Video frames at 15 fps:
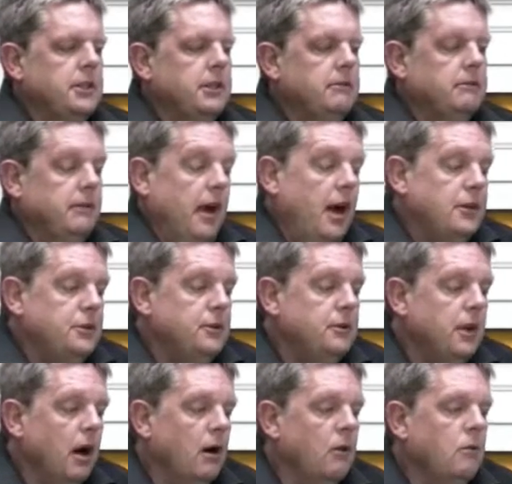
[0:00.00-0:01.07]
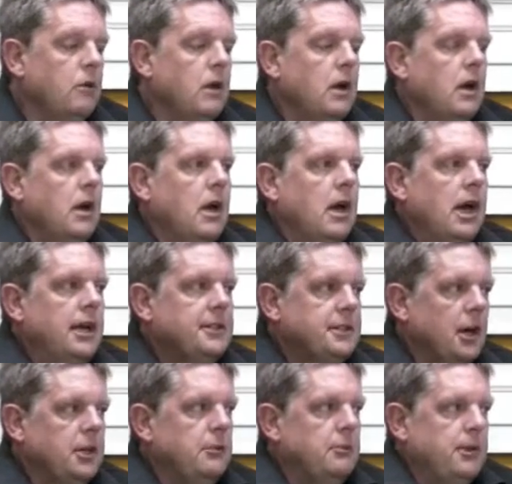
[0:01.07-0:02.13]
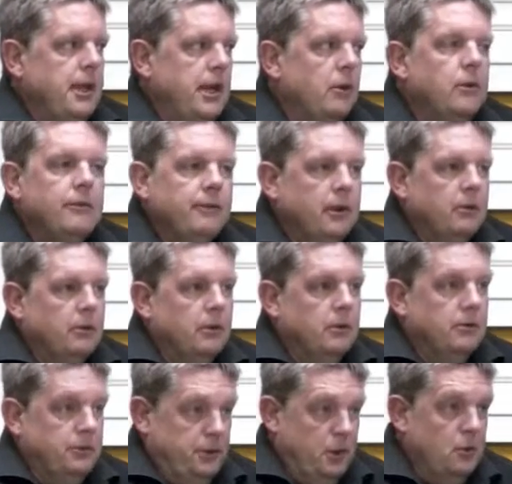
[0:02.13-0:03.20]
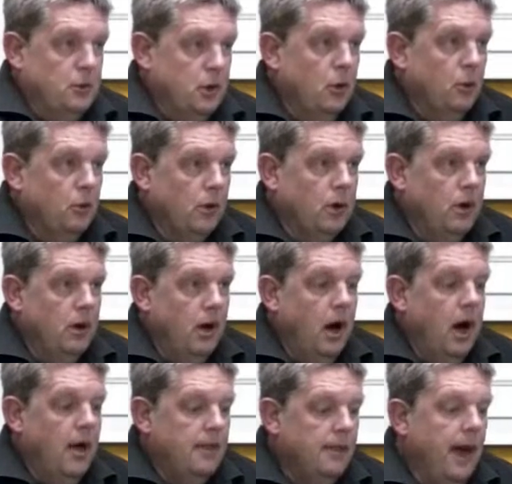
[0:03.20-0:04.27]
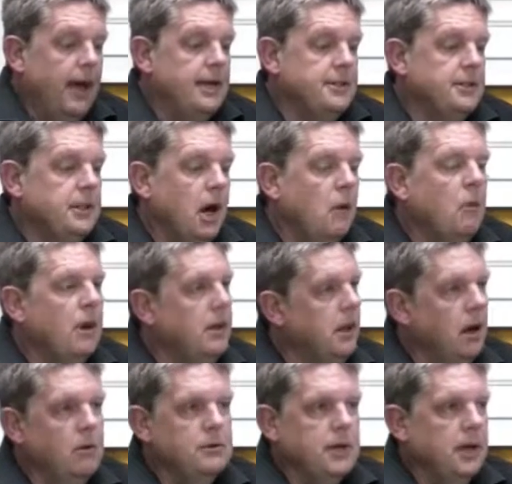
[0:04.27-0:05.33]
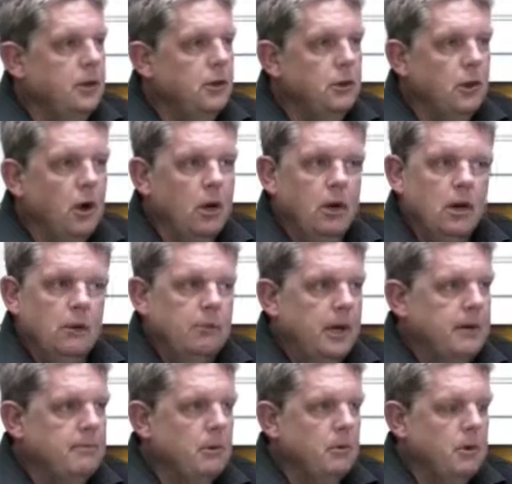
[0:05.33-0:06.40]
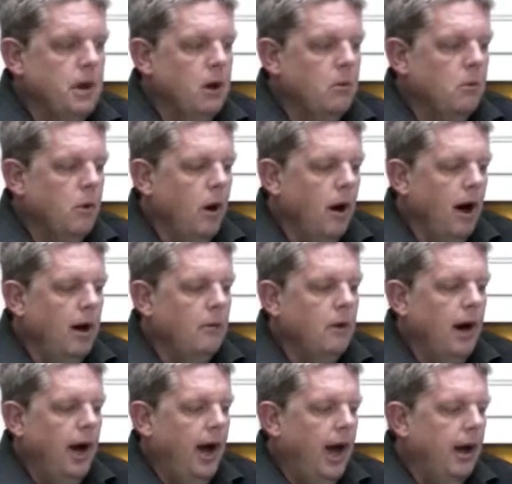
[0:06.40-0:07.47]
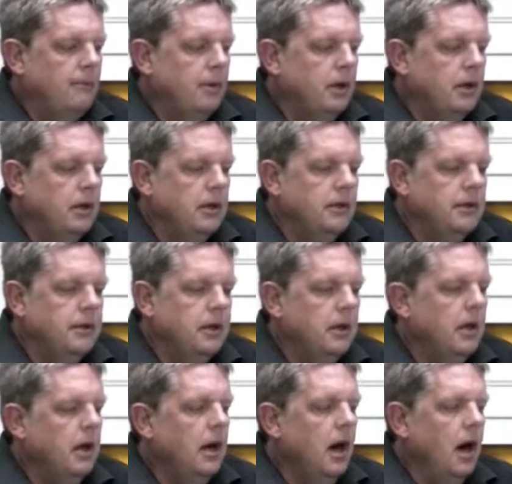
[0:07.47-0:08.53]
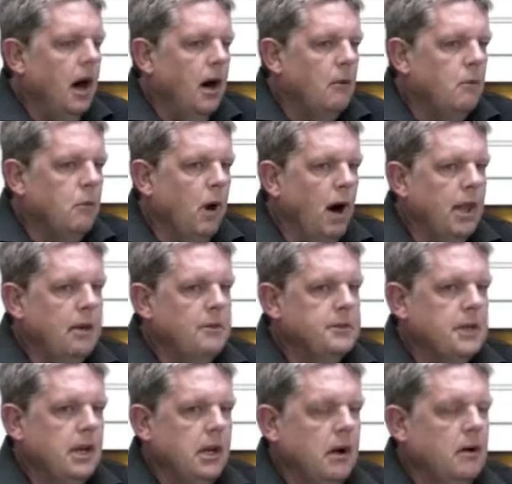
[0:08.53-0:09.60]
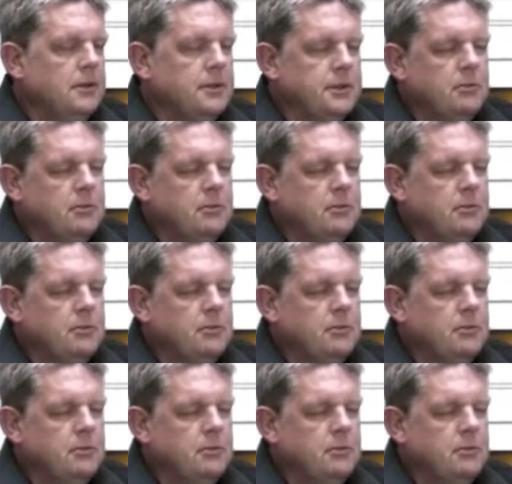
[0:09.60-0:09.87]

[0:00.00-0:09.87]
And as you know, it started in Hildeville, New York, and that is, no one knows that. Not a lot of people know why, what happened, and why there was classes.